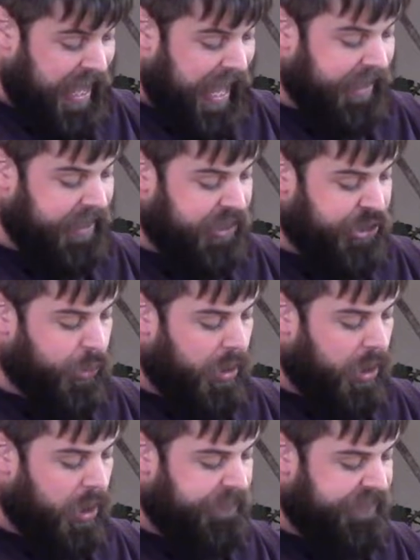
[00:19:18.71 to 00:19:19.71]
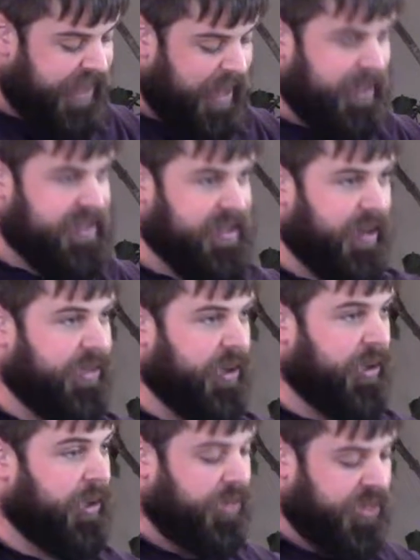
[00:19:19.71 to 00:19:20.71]
And in you, all families of the
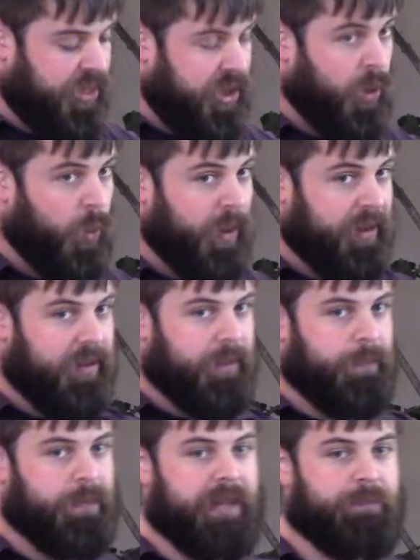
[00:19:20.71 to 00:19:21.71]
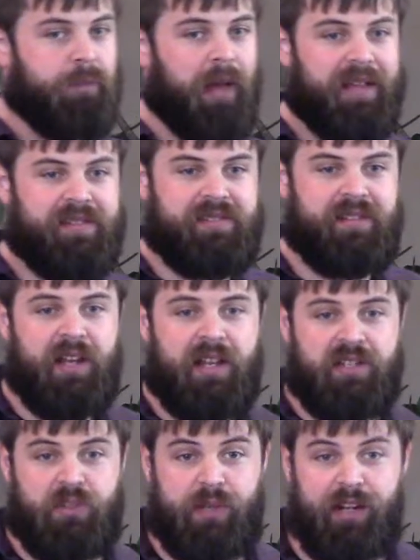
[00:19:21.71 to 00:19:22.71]
earth will be blessed.
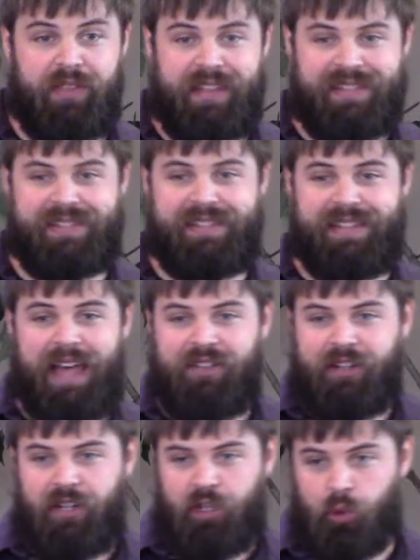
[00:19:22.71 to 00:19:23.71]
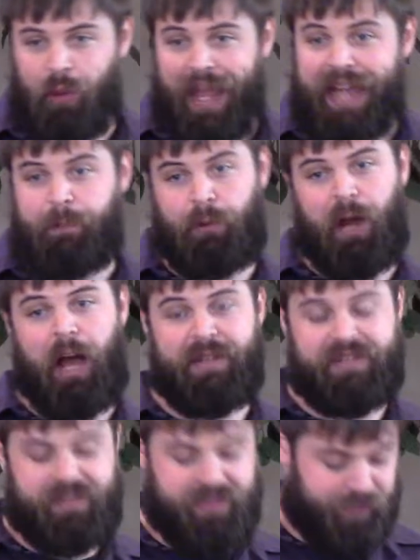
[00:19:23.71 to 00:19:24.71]
So here are these seven great
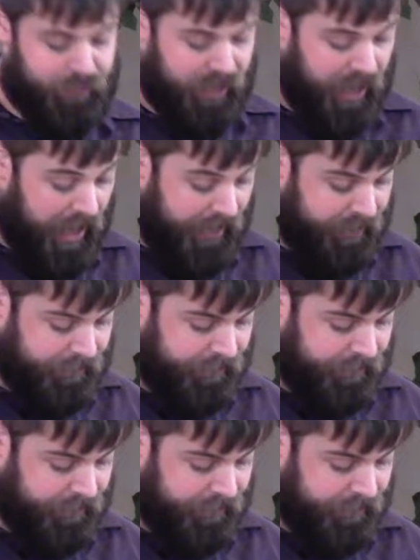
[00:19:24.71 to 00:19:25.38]
promises from God.